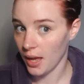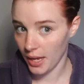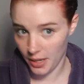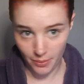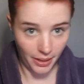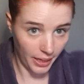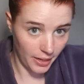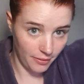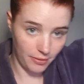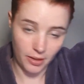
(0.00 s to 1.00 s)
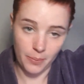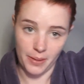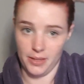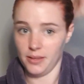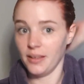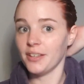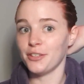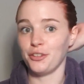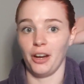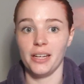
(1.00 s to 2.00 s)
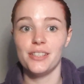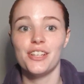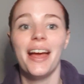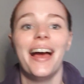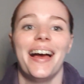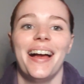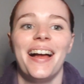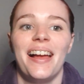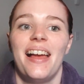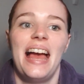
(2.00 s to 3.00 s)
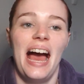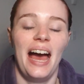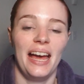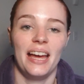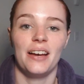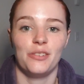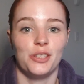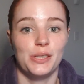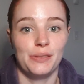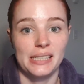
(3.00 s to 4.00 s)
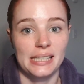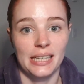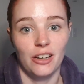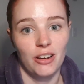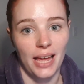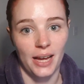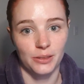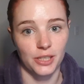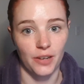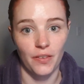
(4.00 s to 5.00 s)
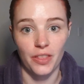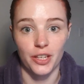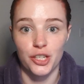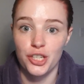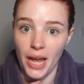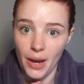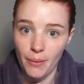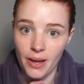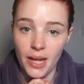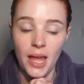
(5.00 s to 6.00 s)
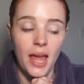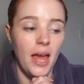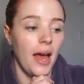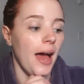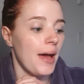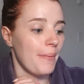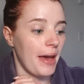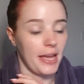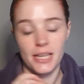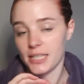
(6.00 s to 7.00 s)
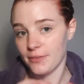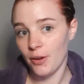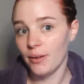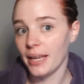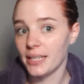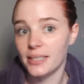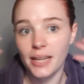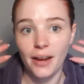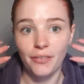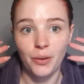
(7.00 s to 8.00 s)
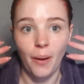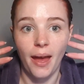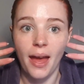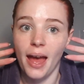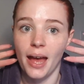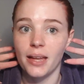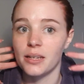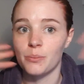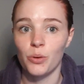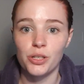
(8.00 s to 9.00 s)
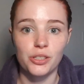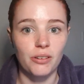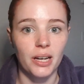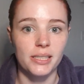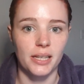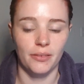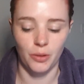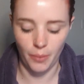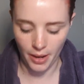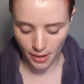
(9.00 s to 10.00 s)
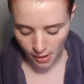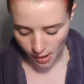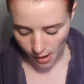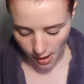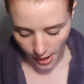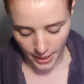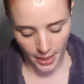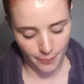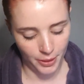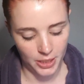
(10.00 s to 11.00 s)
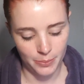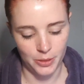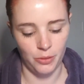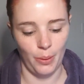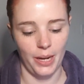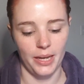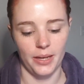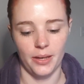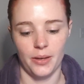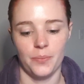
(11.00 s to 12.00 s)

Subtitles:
I know I kind of look a bit strange. I have just recently got out of the shower and I exfoliated everywhere and moisturised everywhere, and I'm going to be trying